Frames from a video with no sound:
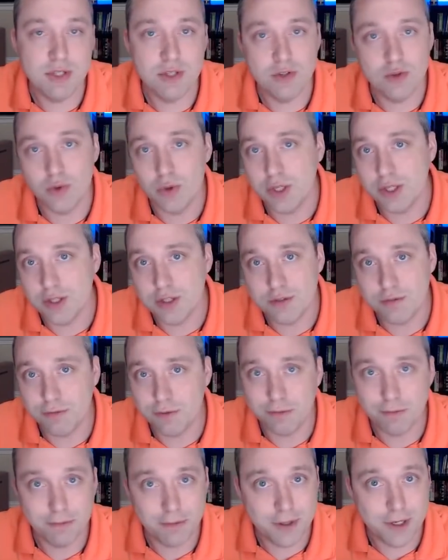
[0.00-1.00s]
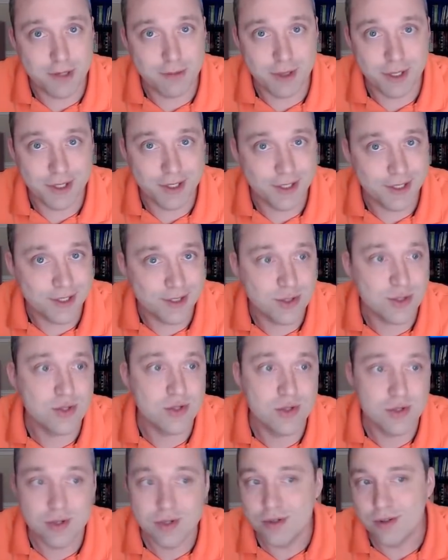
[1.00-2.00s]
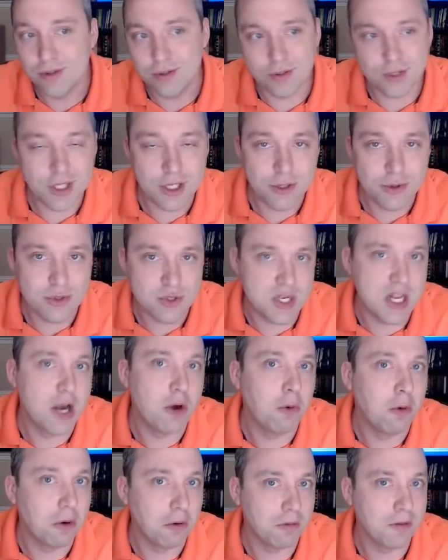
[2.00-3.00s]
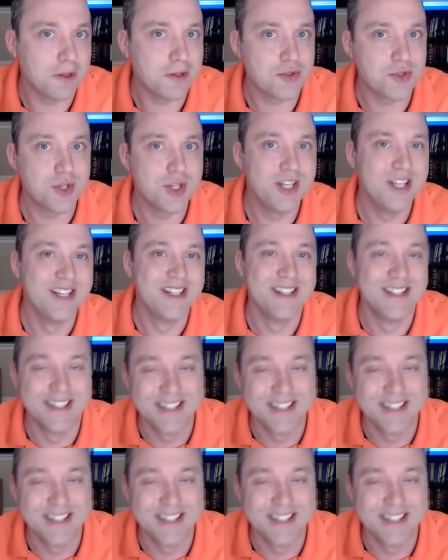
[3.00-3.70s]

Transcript: be doing this for free because Lino is now worthless.